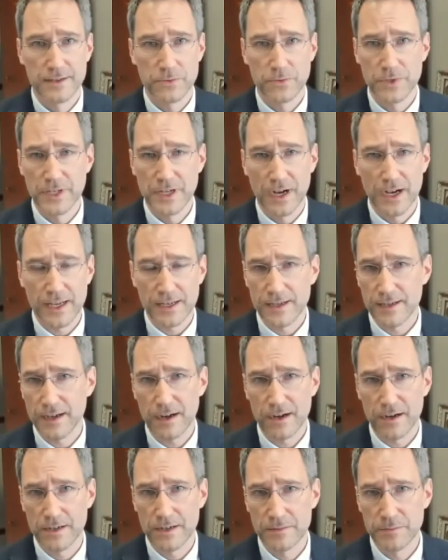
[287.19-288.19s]
we got
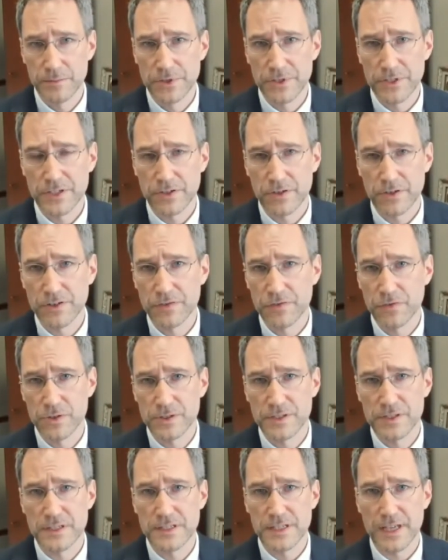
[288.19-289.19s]
our military
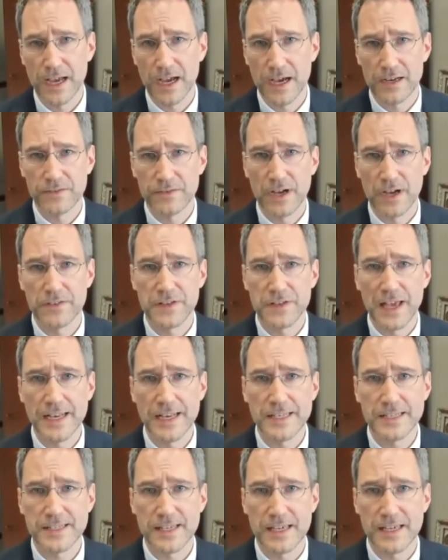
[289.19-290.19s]
forces out of
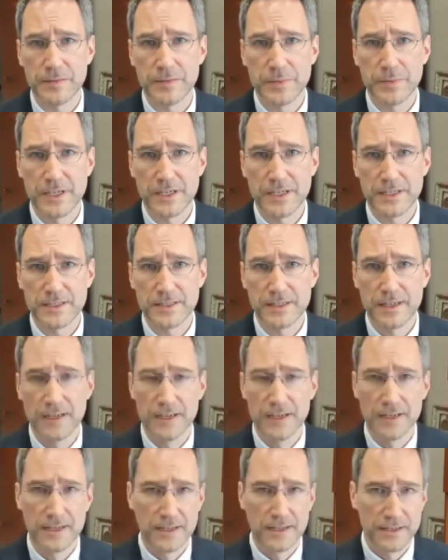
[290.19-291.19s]
Afghanistan, because
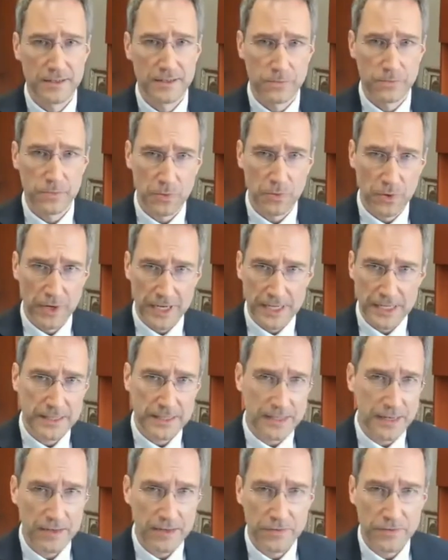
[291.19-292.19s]
we went in
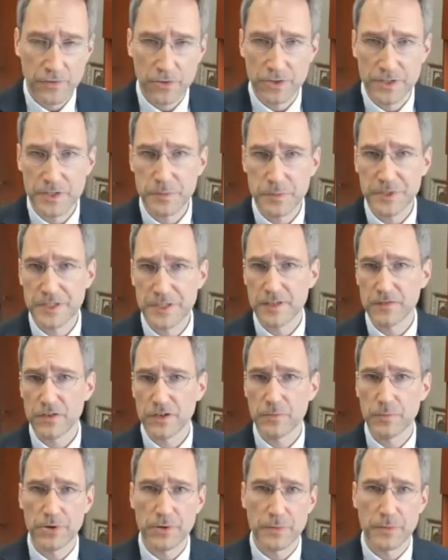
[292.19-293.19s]
there for a
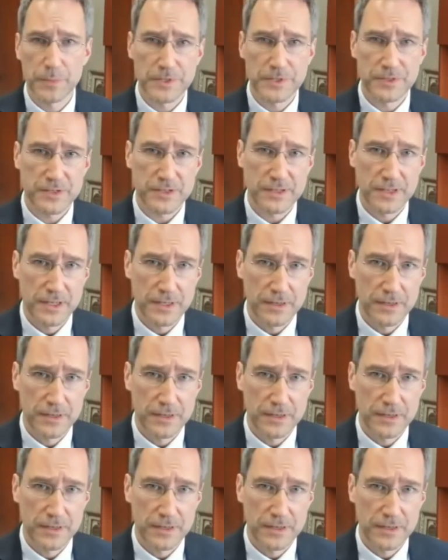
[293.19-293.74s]
specific purpose.